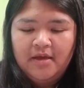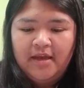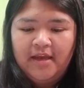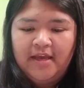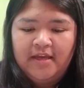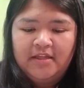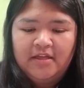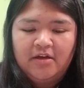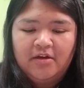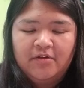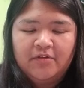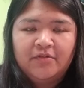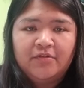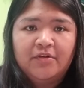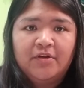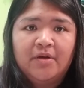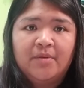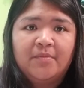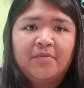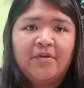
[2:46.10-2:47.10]
And it also
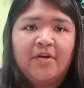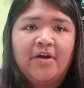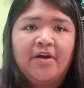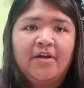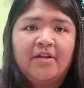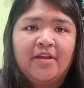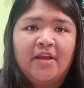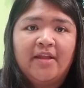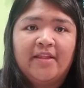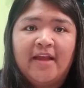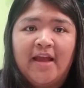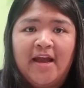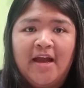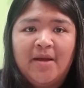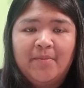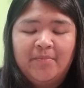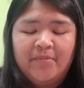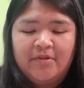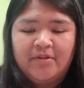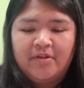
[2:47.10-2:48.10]
comes on an
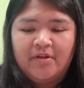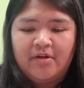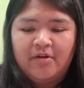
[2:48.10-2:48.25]
app and